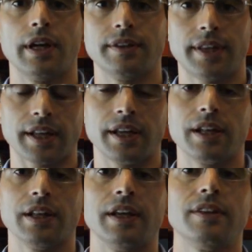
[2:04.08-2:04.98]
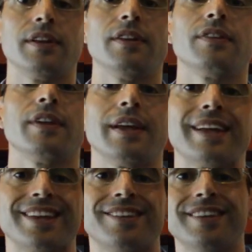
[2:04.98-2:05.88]
technically it is
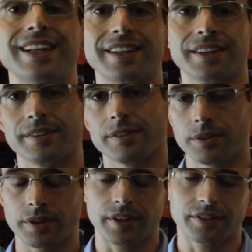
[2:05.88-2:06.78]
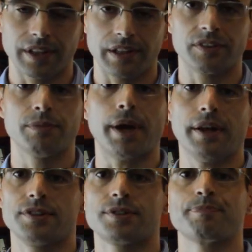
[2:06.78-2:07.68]
Castilian or Castilian
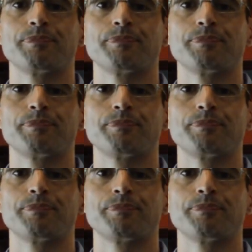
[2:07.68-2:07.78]
Spanish.